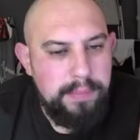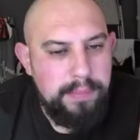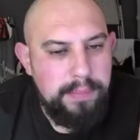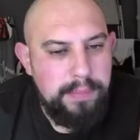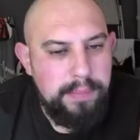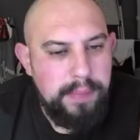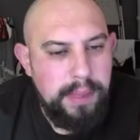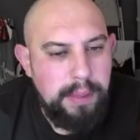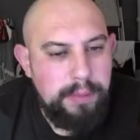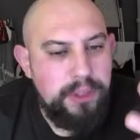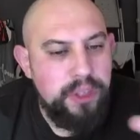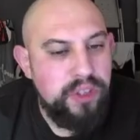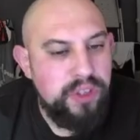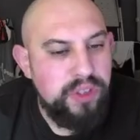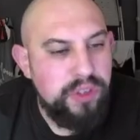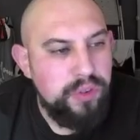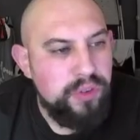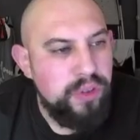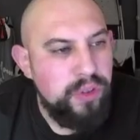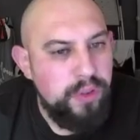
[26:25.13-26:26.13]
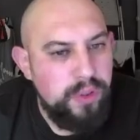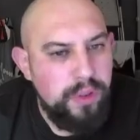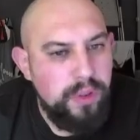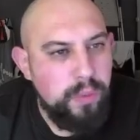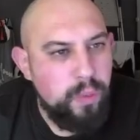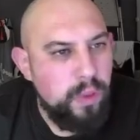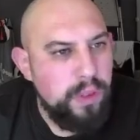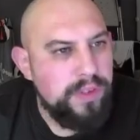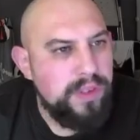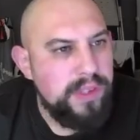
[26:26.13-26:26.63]
And you're still doing
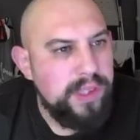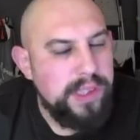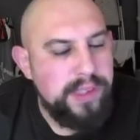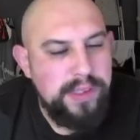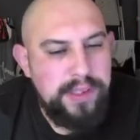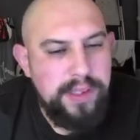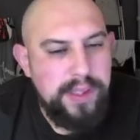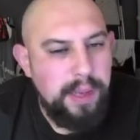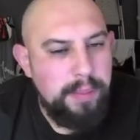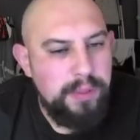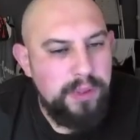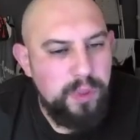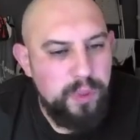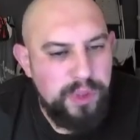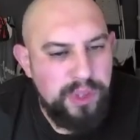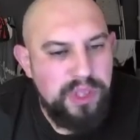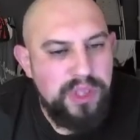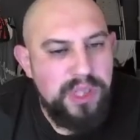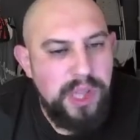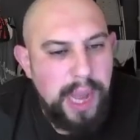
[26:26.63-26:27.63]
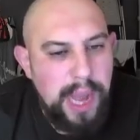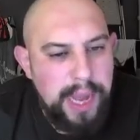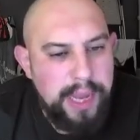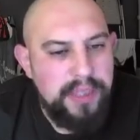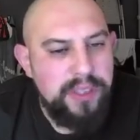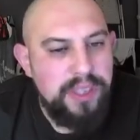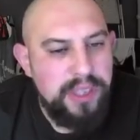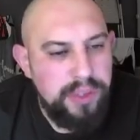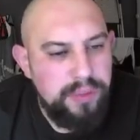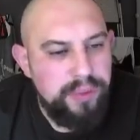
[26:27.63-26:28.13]
160 damage, which is
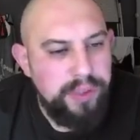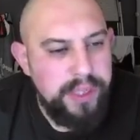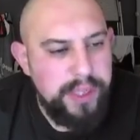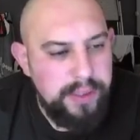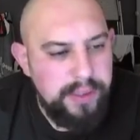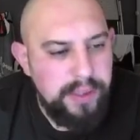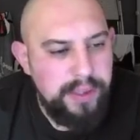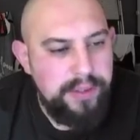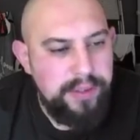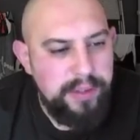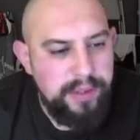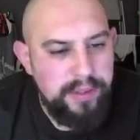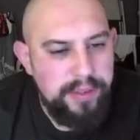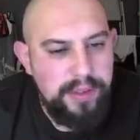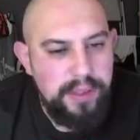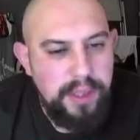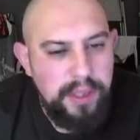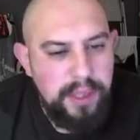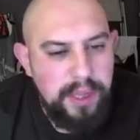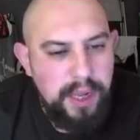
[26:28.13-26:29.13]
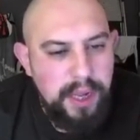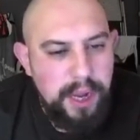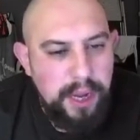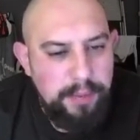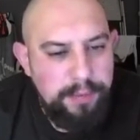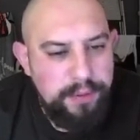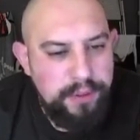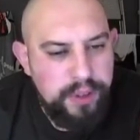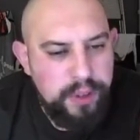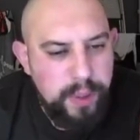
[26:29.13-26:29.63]
actually really decent. And
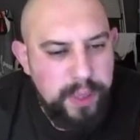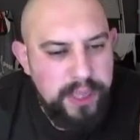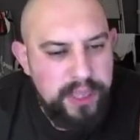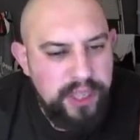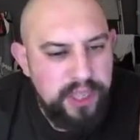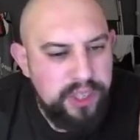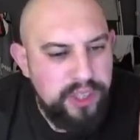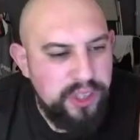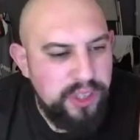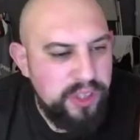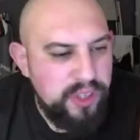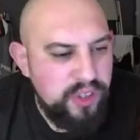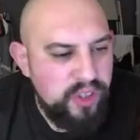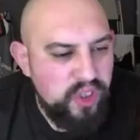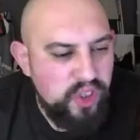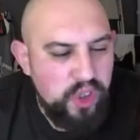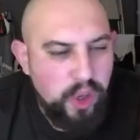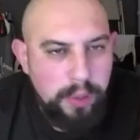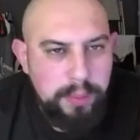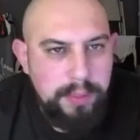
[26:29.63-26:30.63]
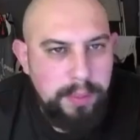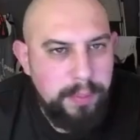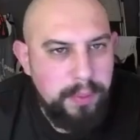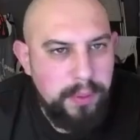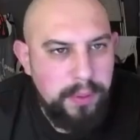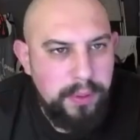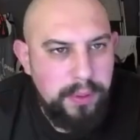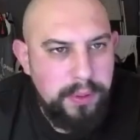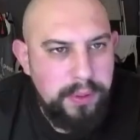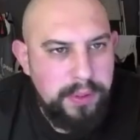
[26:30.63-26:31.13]
for two energies, you can snipe the
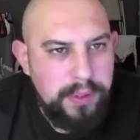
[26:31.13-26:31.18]
board.